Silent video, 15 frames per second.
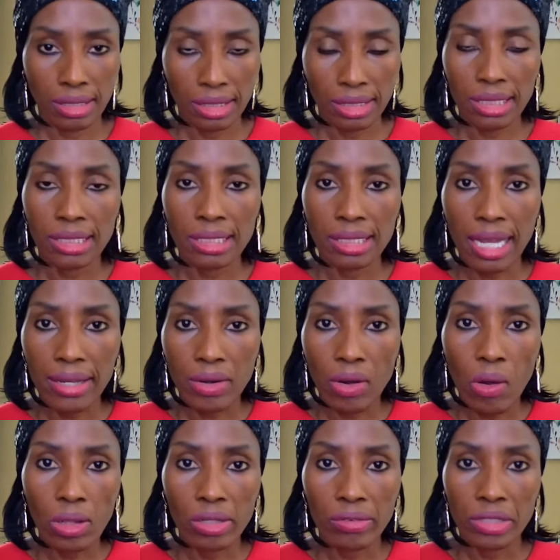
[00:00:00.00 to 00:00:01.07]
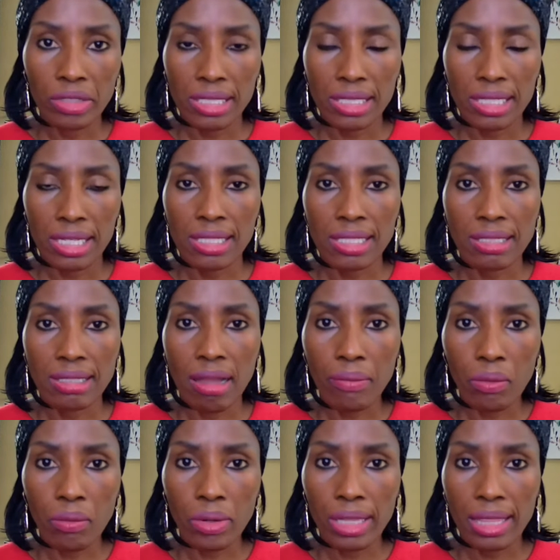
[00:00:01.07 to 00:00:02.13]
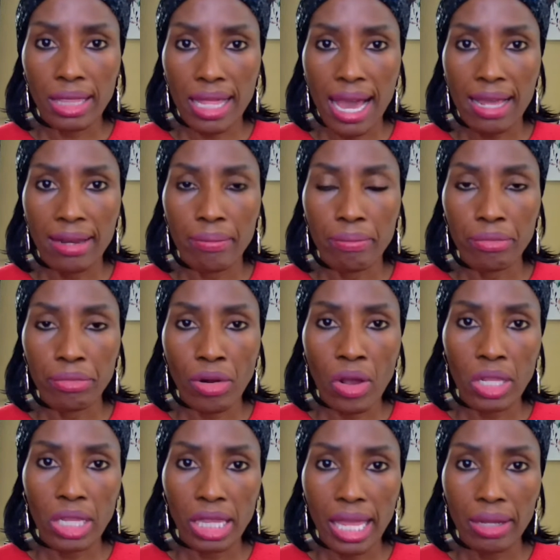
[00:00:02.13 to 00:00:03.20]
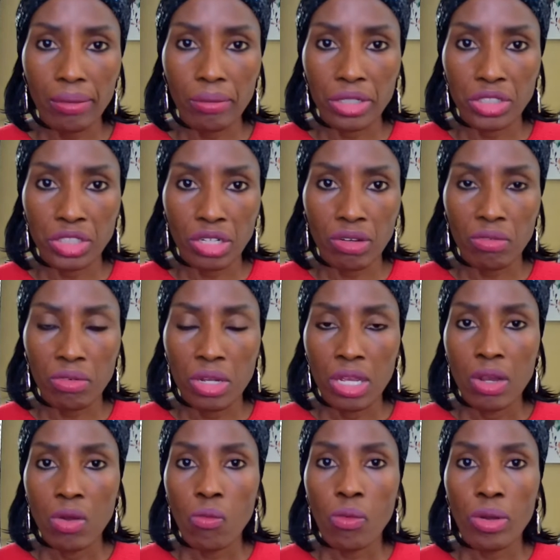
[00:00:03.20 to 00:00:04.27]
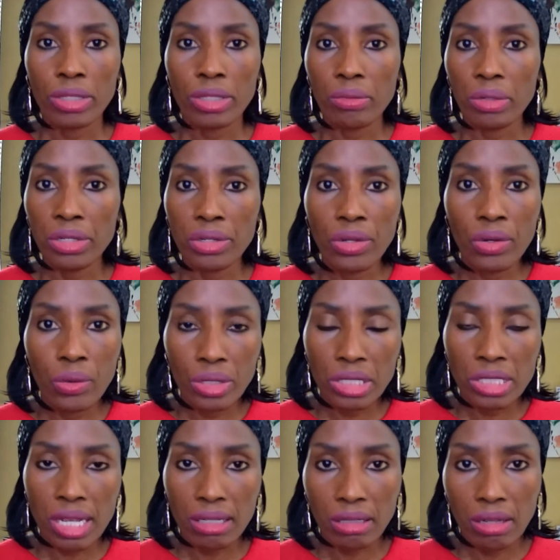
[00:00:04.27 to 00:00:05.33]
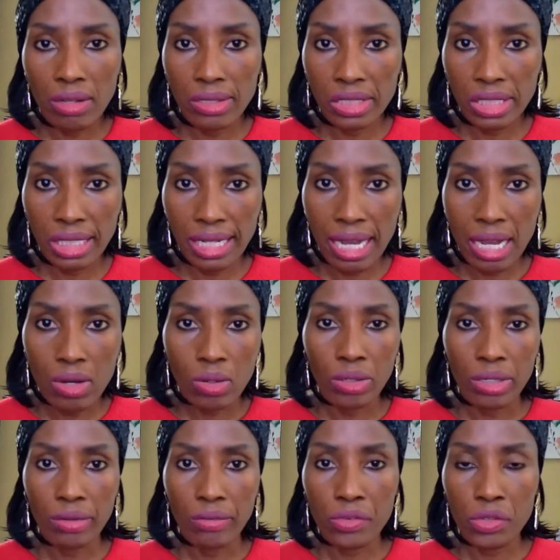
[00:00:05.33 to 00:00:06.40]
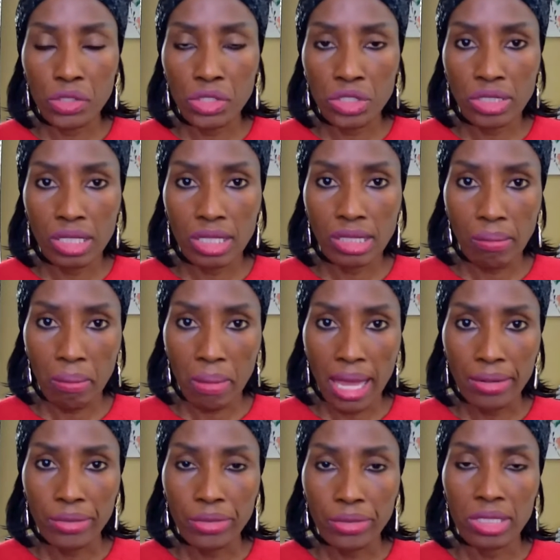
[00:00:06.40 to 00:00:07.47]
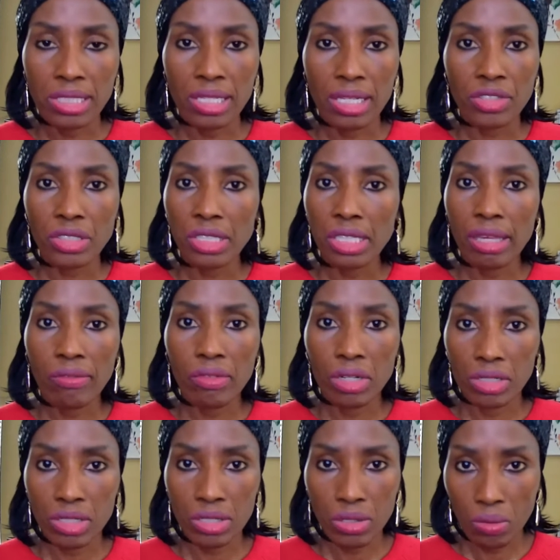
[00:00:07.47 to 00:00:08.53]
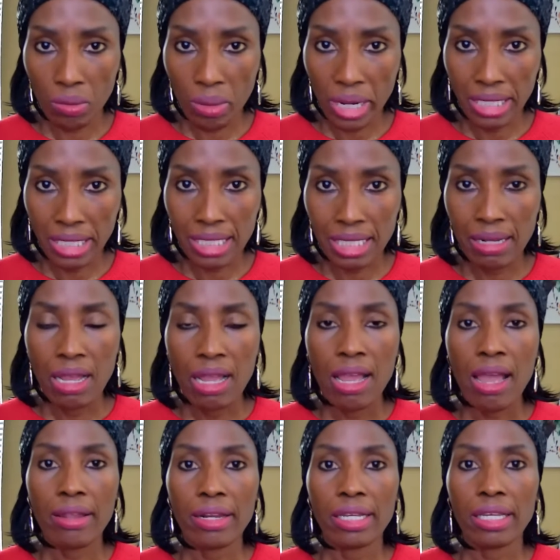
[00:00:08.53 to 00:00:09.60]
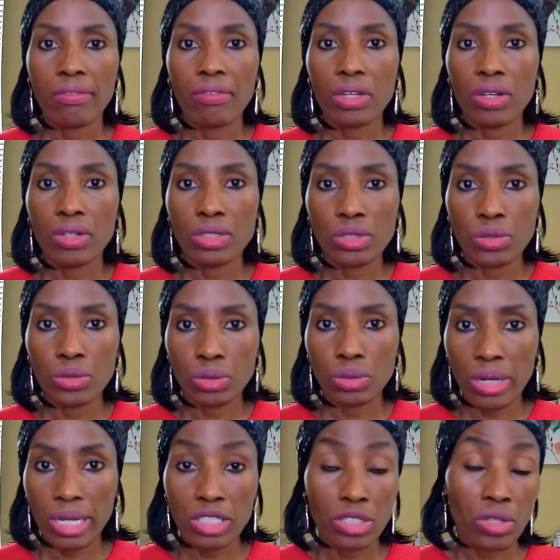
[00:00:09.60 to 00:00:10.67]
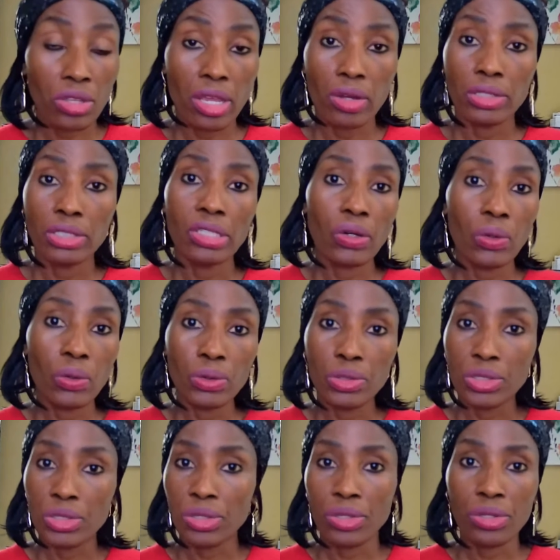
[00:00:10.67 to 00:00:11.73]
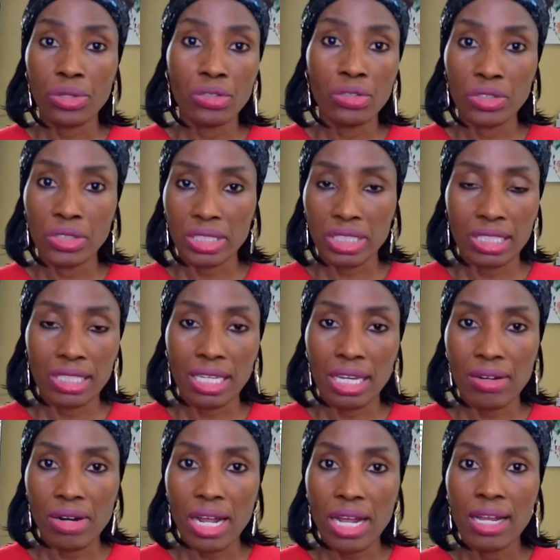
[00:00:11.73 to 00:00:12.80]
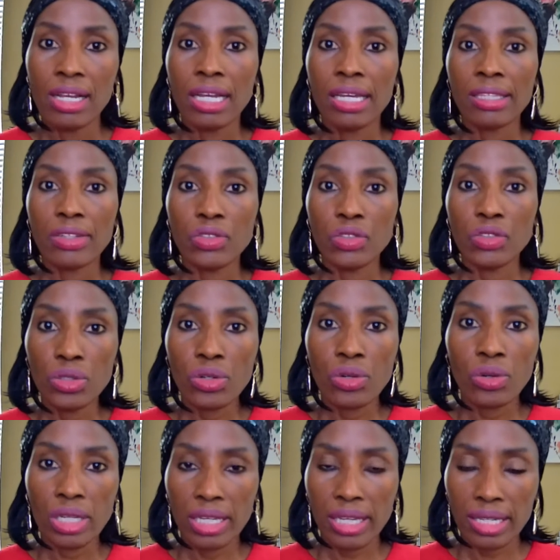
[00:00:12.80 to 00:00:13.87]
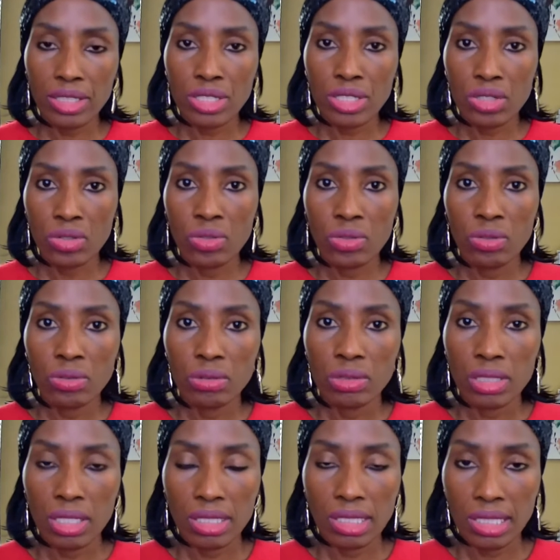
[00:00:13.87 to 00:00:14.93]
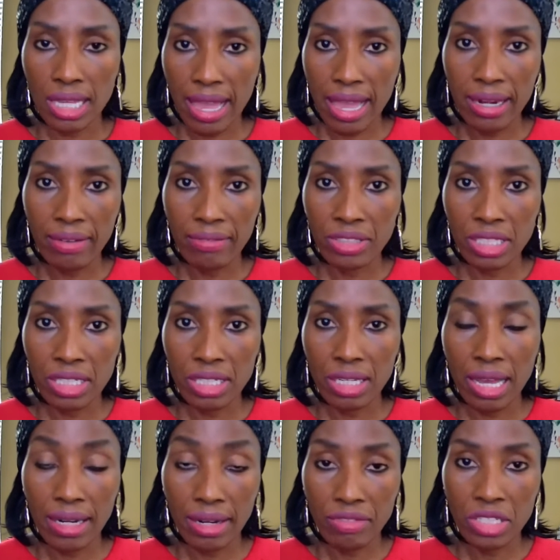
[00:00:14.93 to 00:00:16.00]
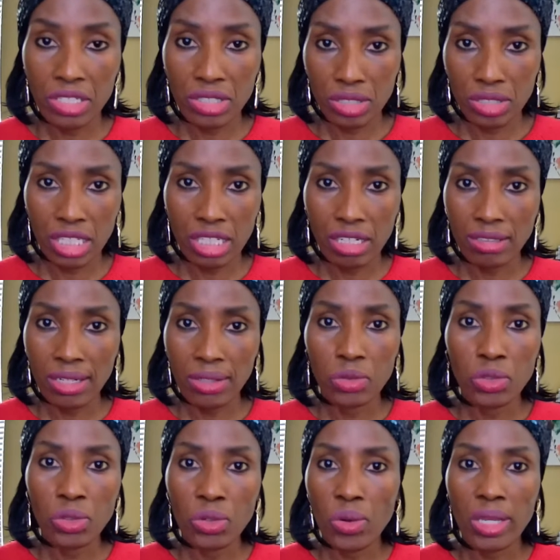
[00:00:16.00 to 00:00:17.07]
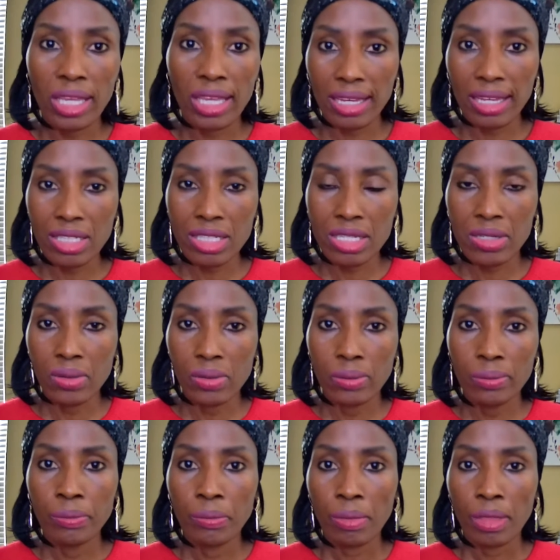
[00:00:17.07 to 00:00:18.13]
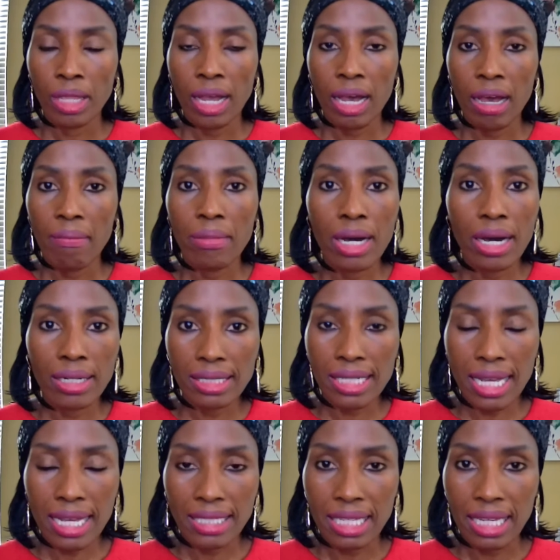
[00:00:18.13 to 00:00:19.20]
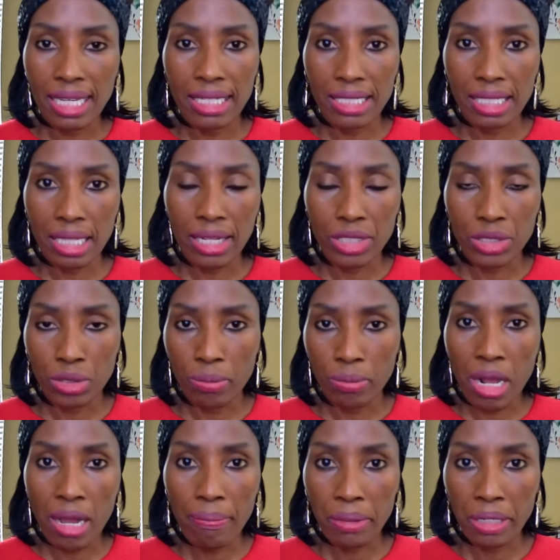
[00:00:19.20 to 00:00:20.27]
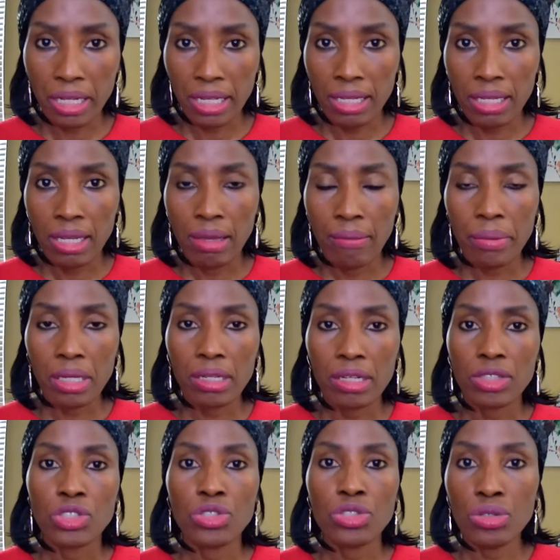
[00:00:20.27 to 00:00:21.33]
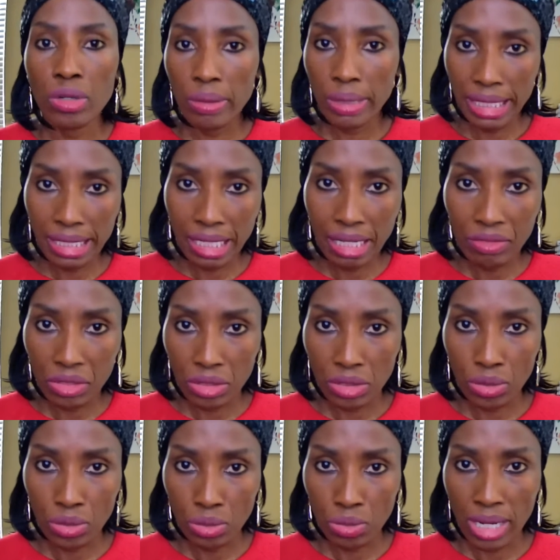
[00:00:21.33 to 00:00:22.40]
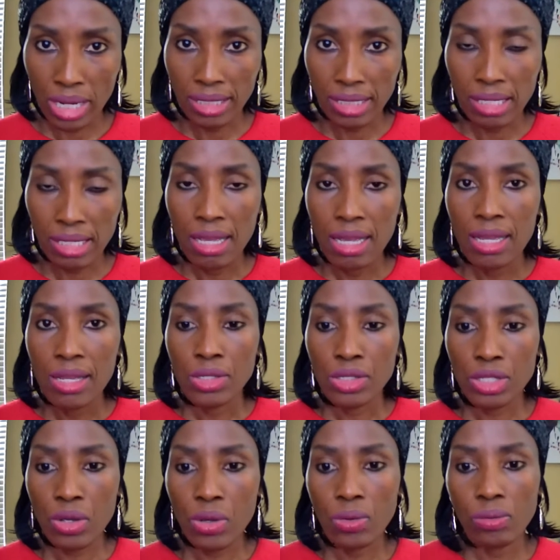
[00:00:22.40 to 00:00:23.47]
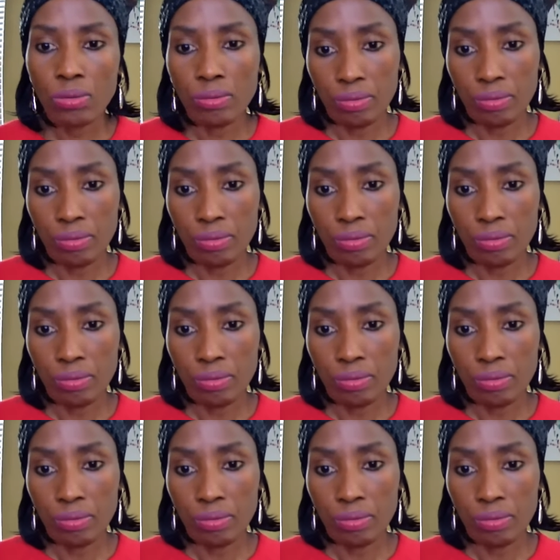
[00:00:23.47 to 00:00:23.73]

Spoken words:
decide all of this. Is number one, that broad language of whether we know the technology now or in the future doesn't matter. You're essentially giving us your rights. And in giving us those rights to the unknown, to the universe, etc., then you don't get to, since the NFTs are here now, you don't get to monetize that intellectual property because you already gave us those rights. So,